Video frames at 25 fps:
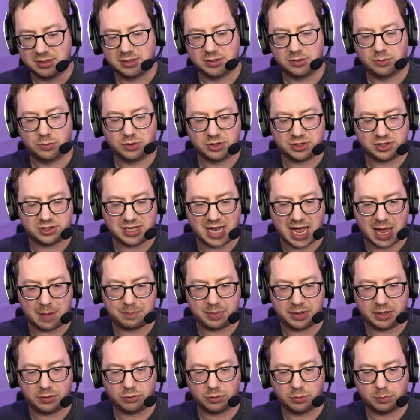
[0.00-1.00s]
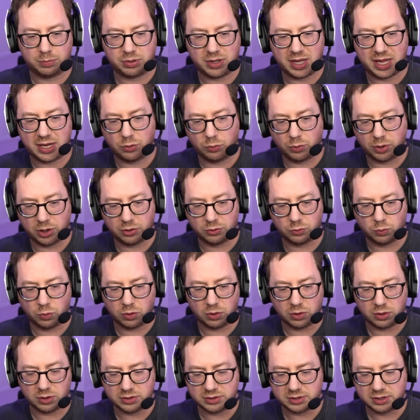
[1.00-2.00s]
We're snapping. We're playing Weird
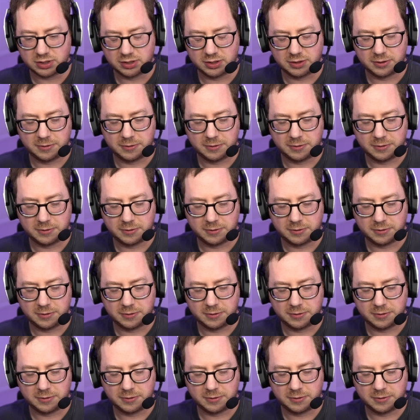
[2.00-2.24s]
World.